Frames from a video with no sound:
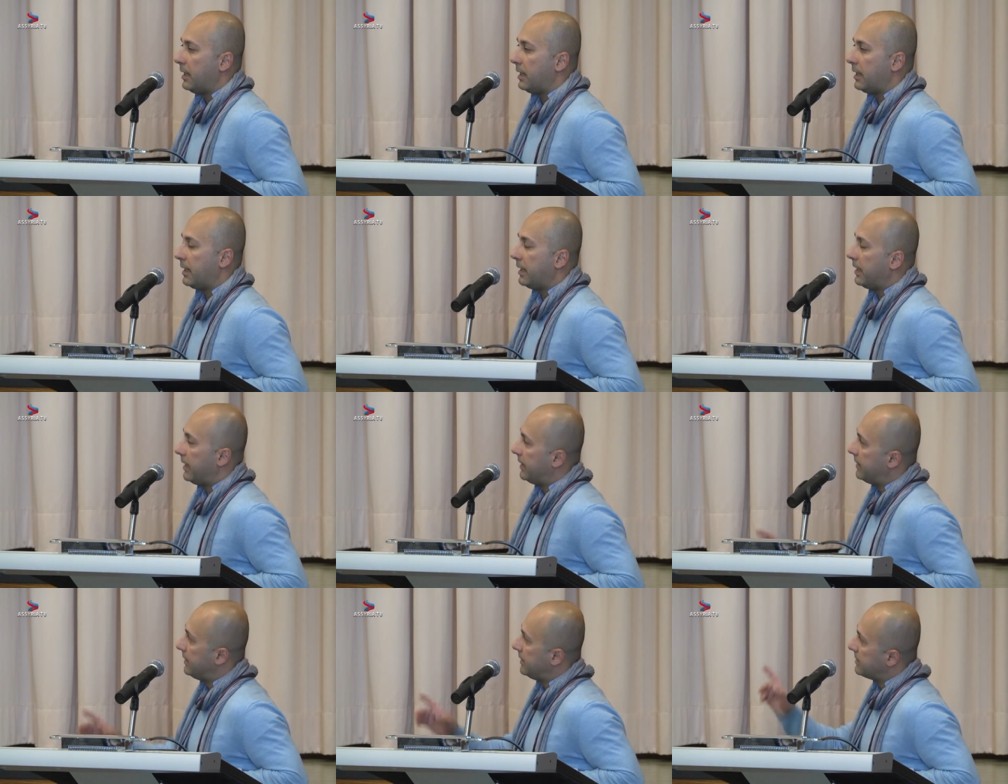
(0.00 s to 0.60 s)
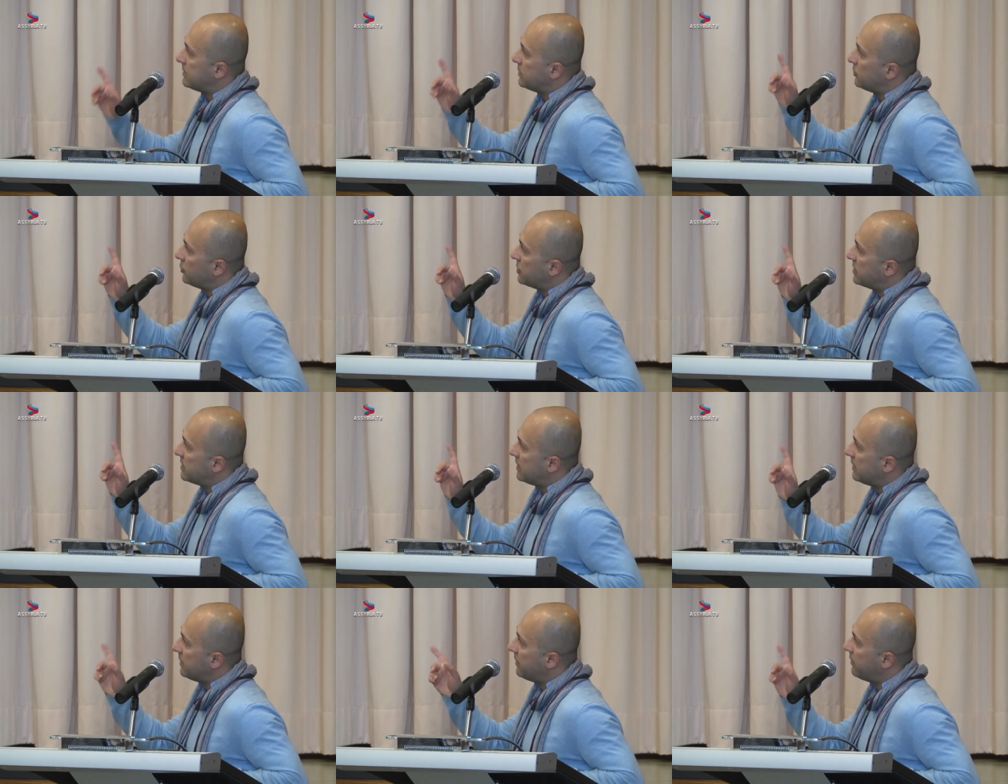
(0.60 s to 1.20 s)
And as you
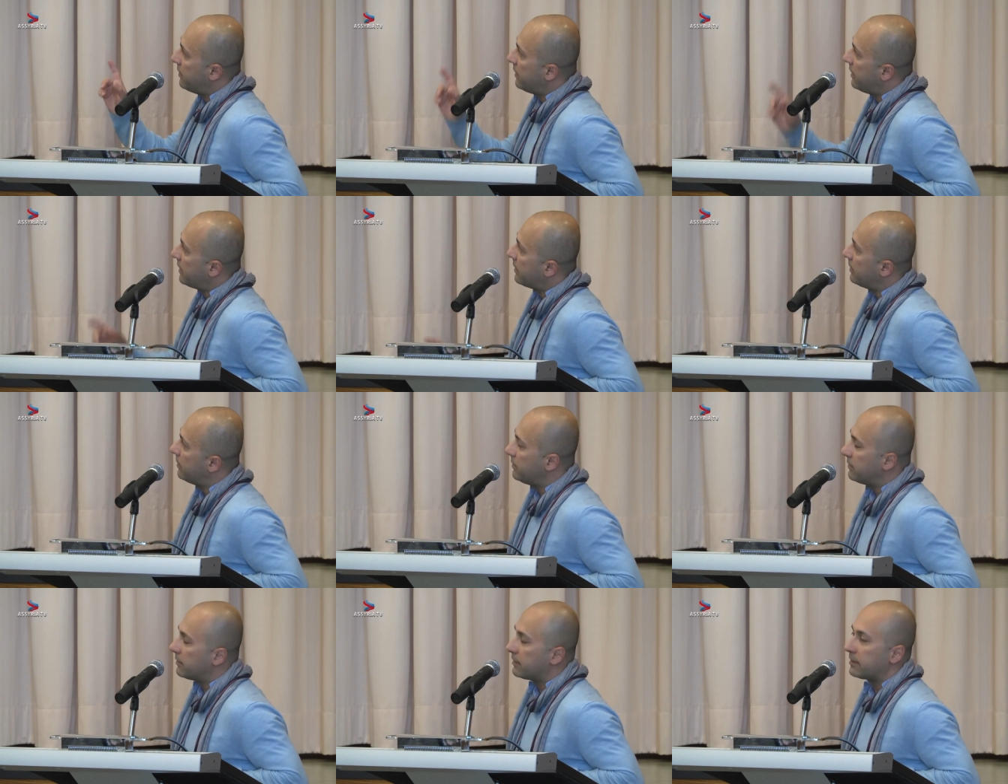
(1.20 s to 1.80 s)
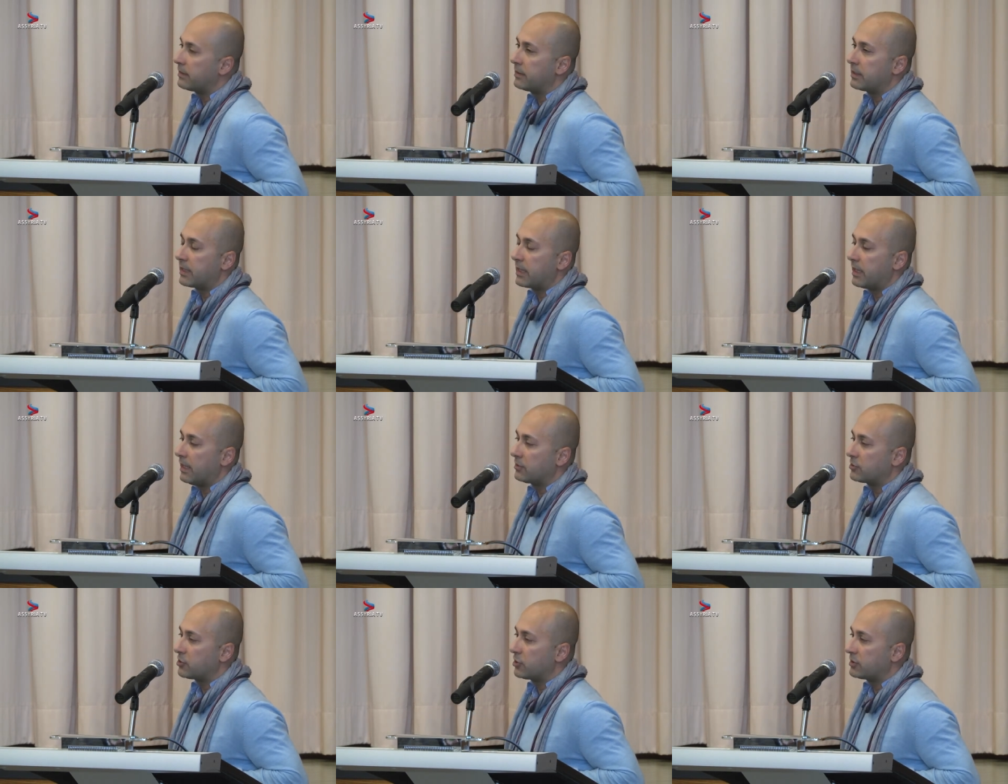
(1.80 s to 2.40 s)
see there, the
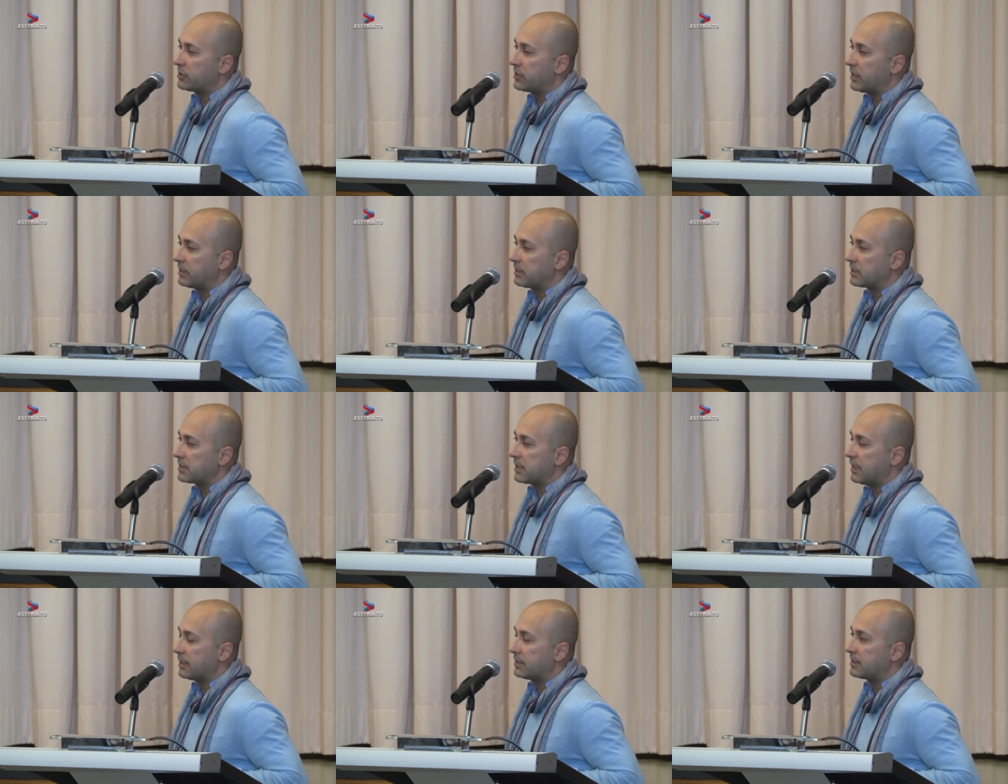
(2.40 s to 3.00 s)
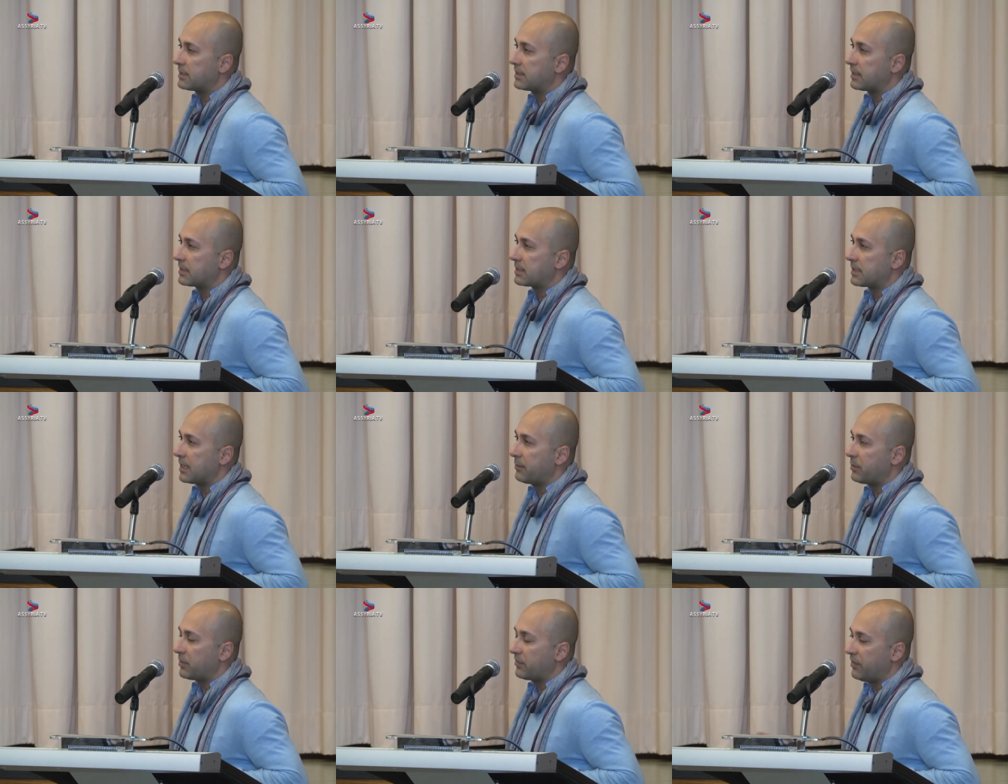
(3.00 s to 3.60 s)
cultural genocide is
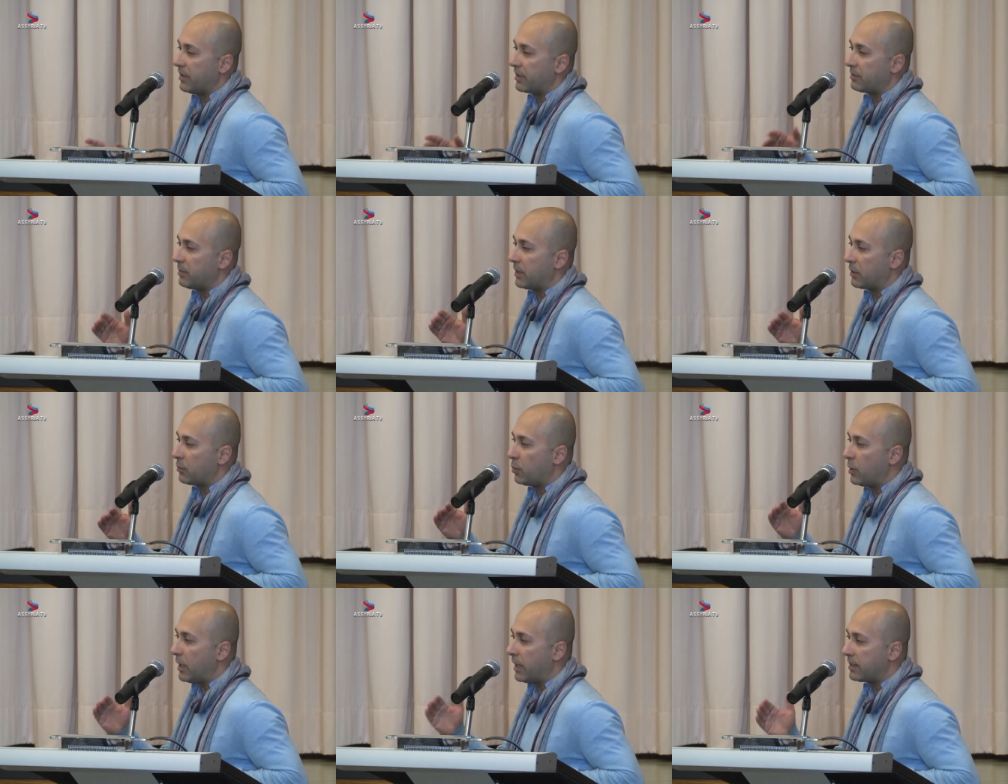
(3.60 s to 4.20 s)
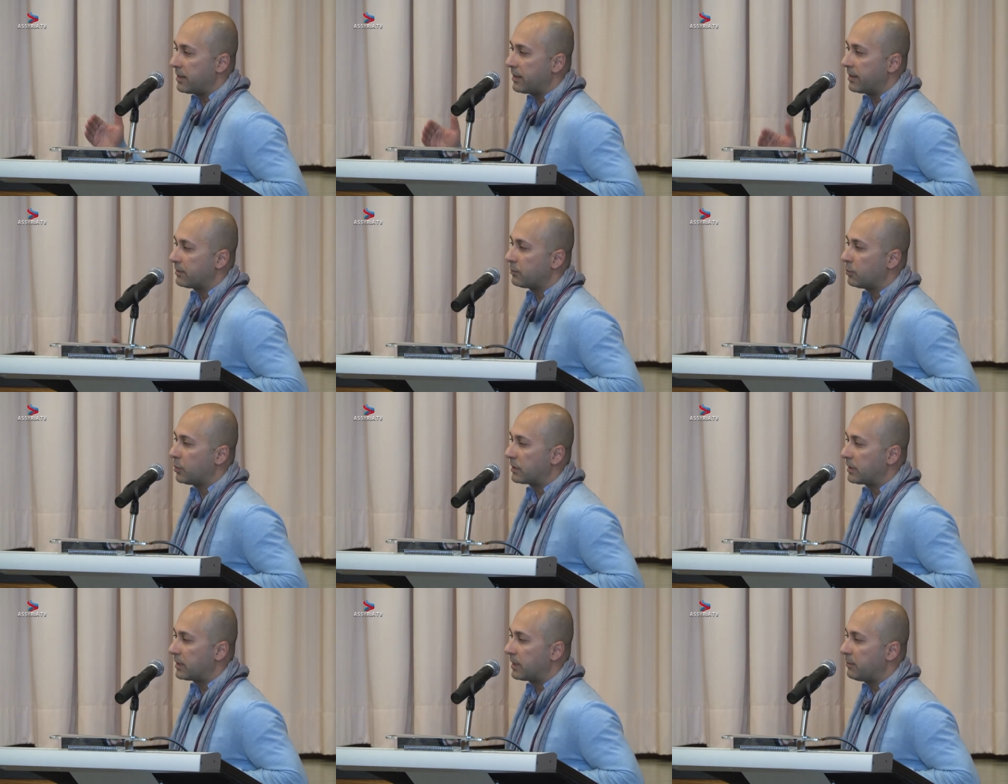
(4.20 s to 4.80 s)
exemplified by
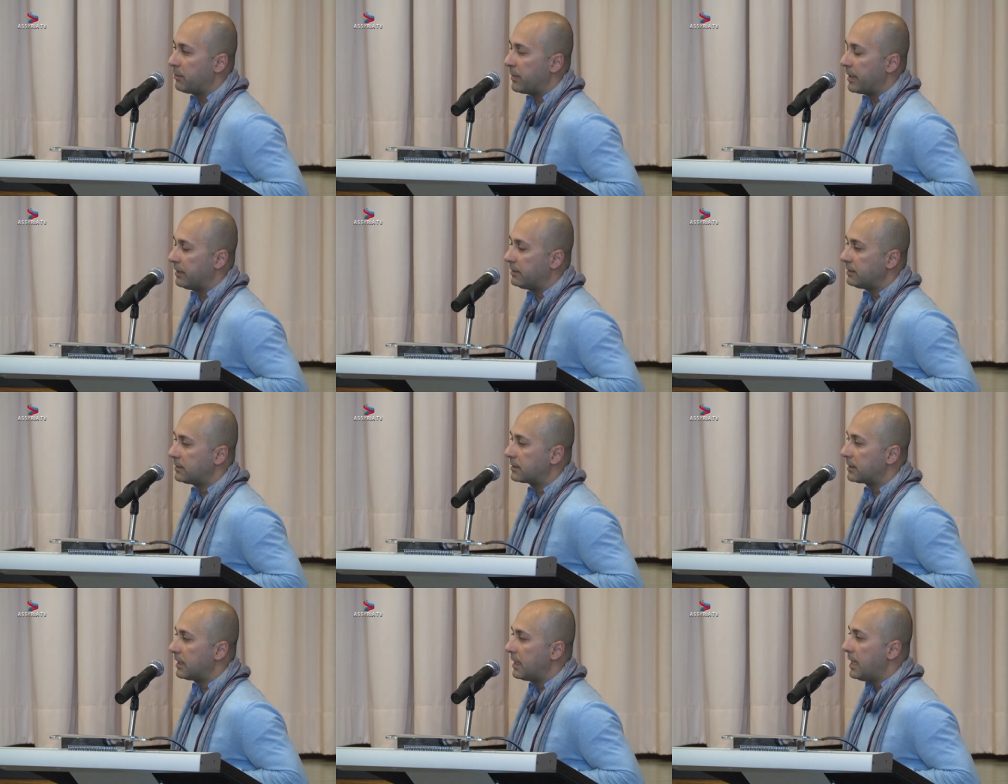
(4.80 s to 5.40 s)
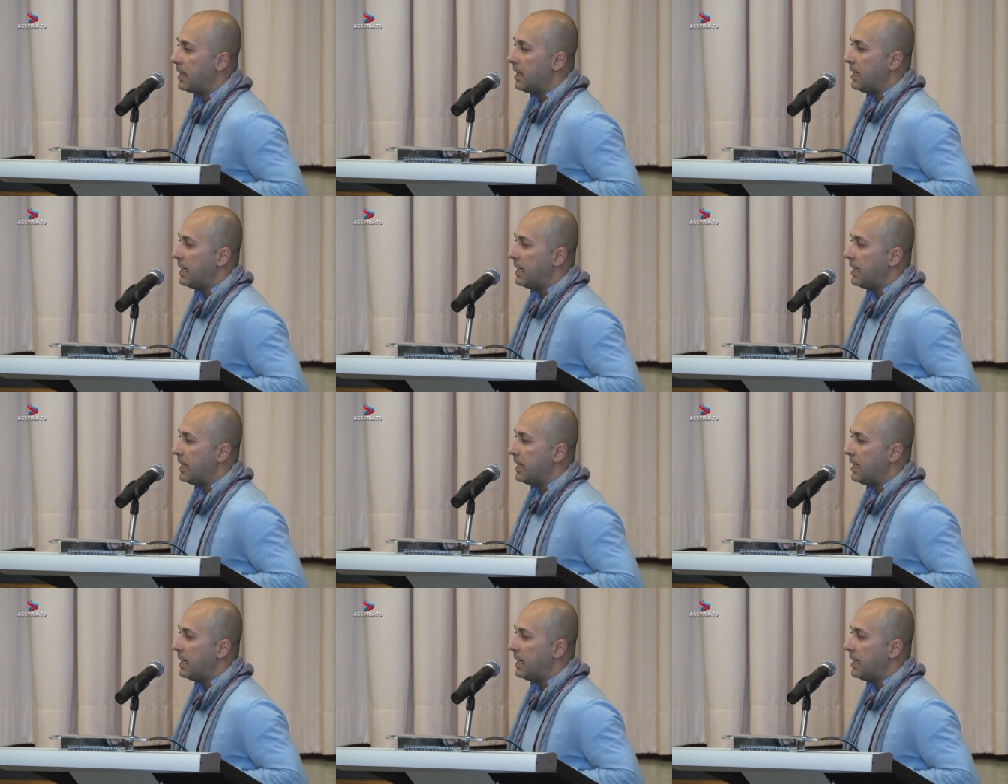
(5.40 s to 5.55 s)
what they meant.